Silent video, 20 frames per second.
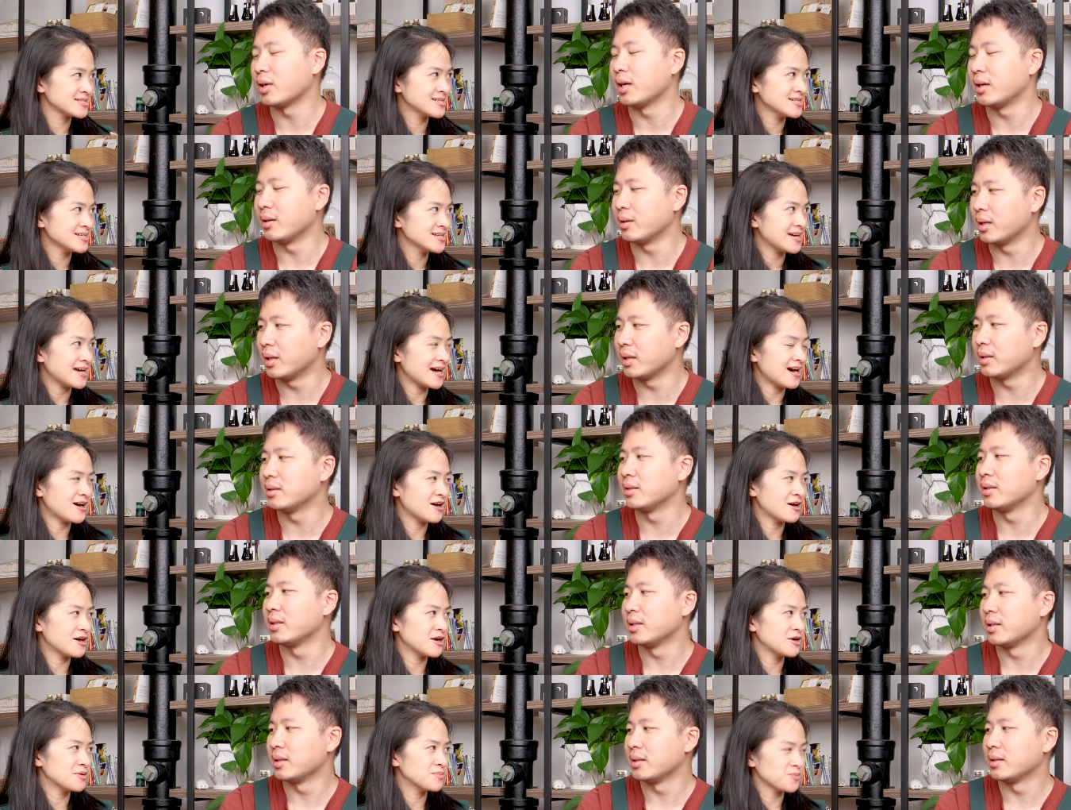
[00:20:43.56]
Speaker 1: right, right.
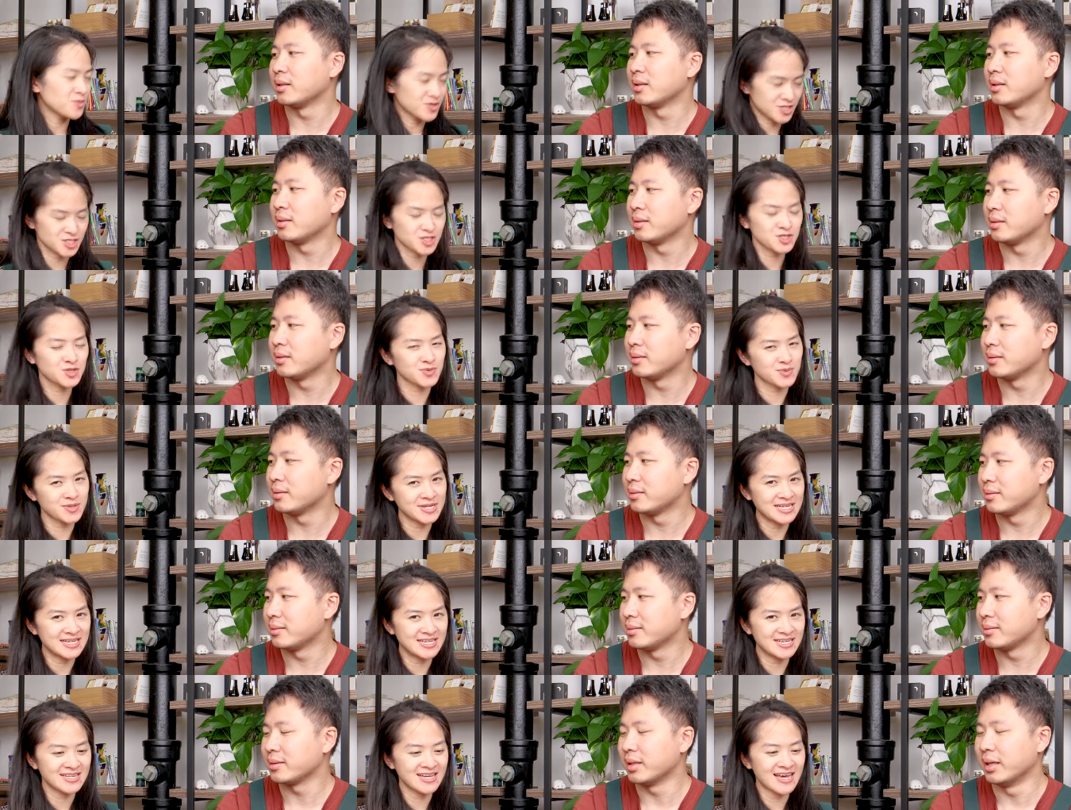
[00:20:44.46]
Um, which is
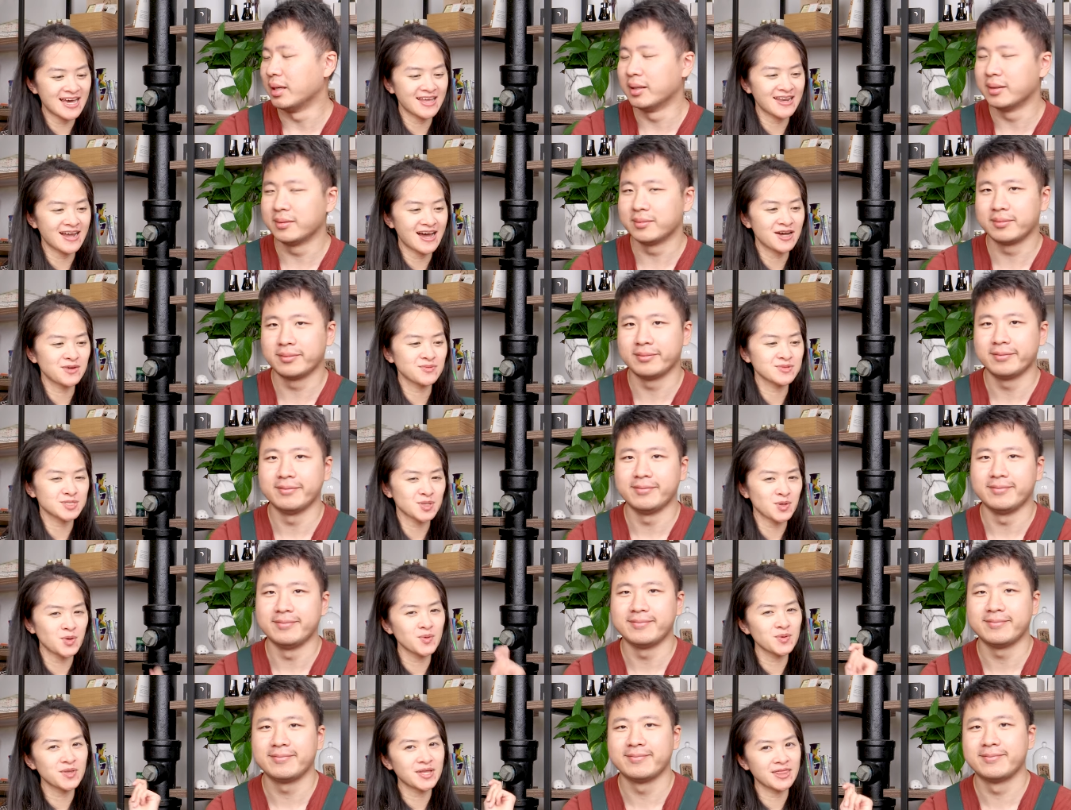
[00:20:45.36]
green, and I was
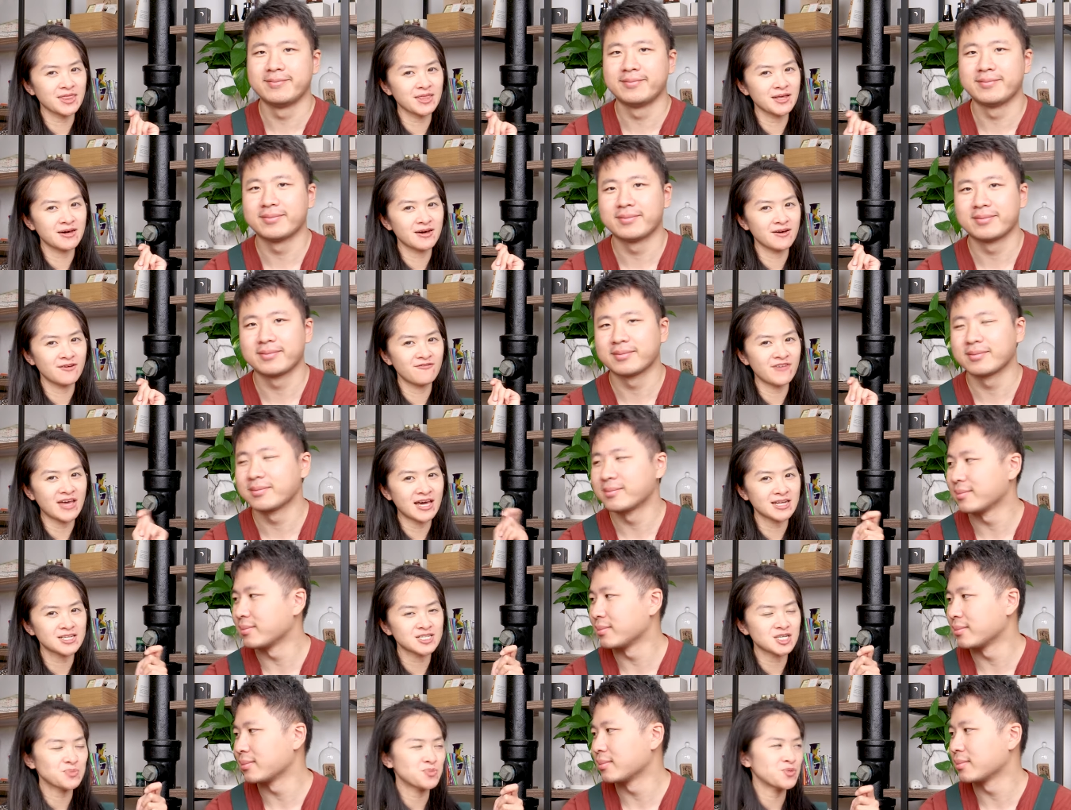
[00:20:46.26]
holding the
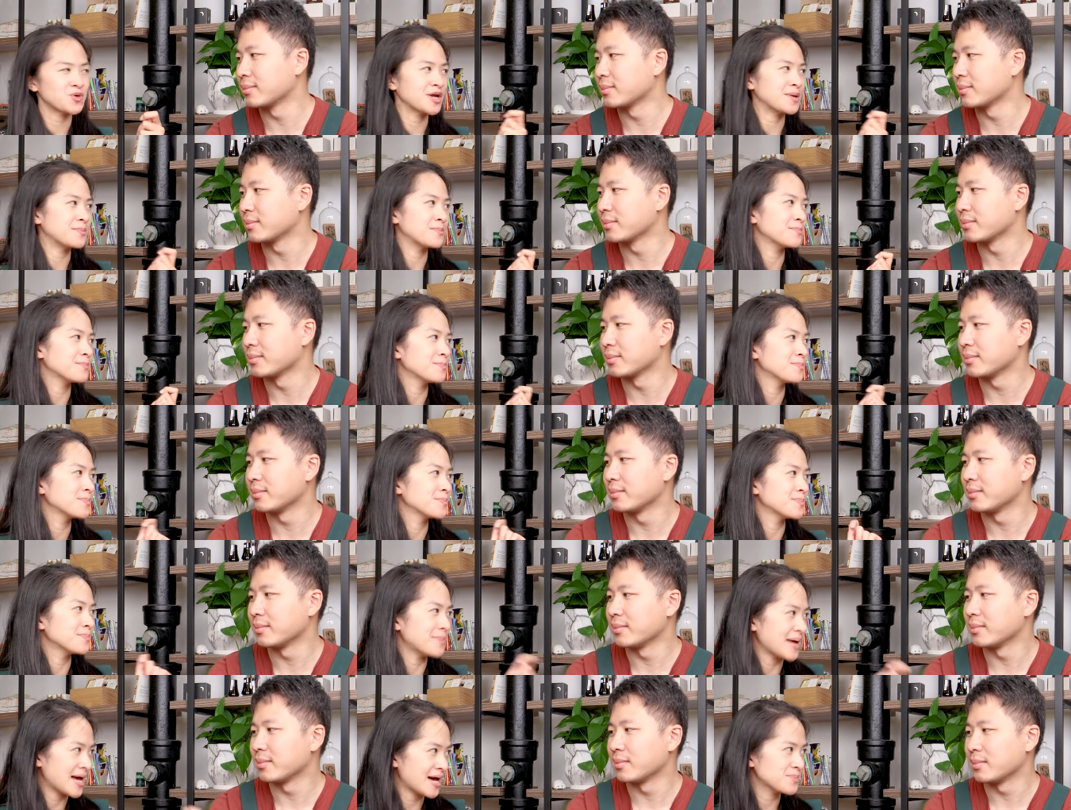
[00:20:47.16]
vanishing point
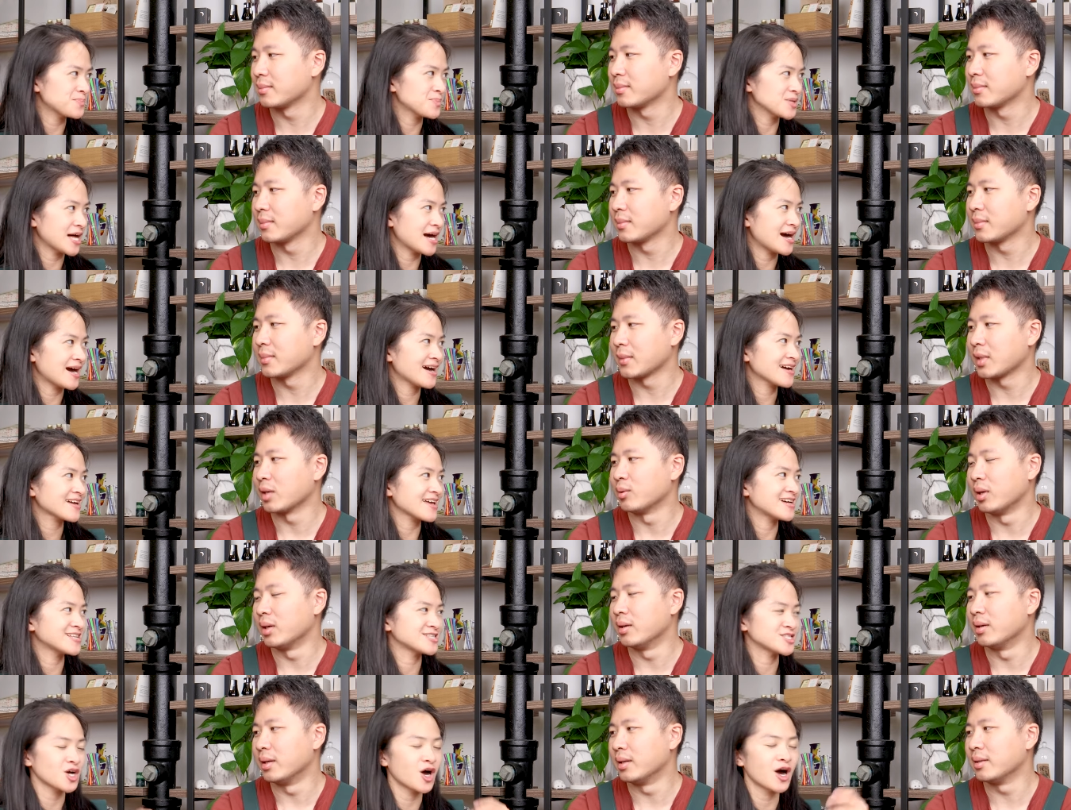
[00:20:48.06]
Matt Black
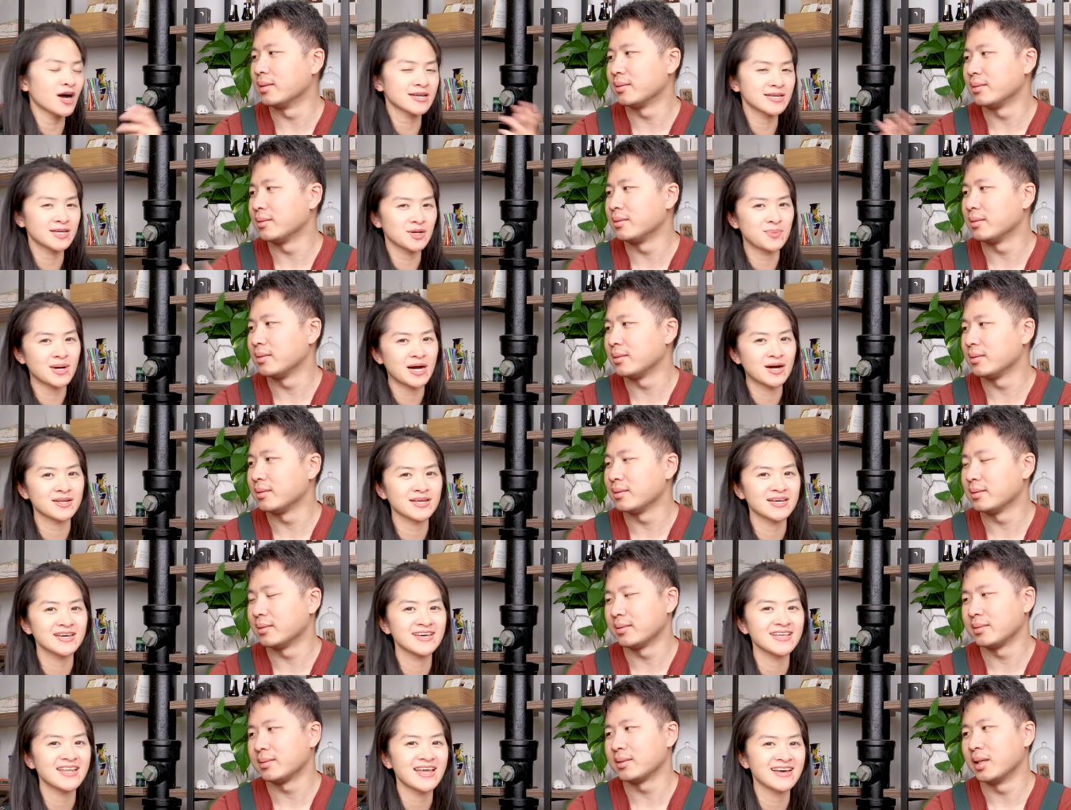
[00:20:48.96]
and talking about
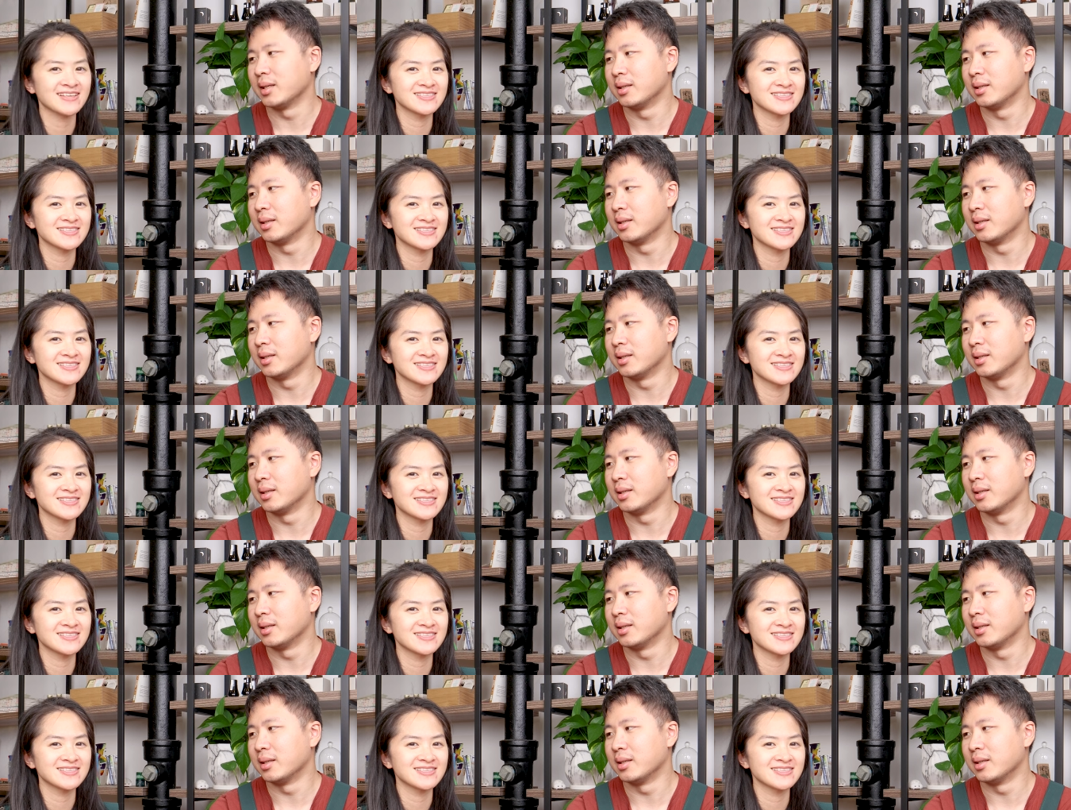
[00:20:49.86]
it, yeah.